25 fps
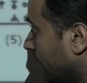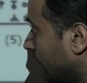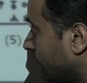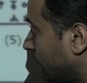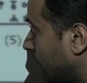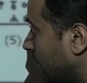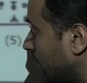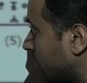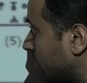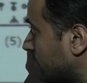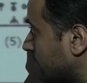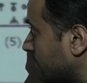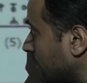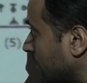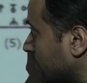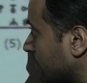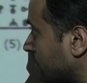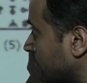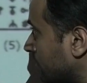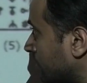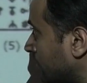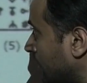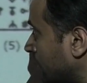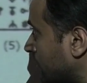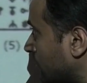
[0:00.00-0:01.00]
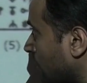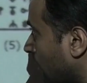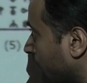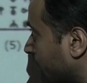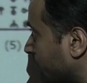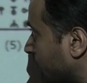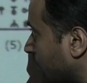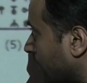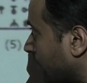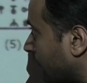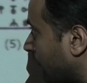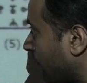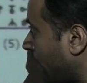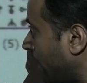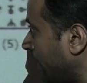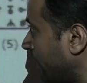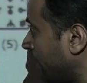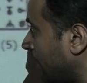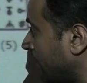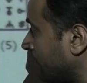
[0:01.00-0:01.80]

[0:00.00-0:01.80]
This is this object, right?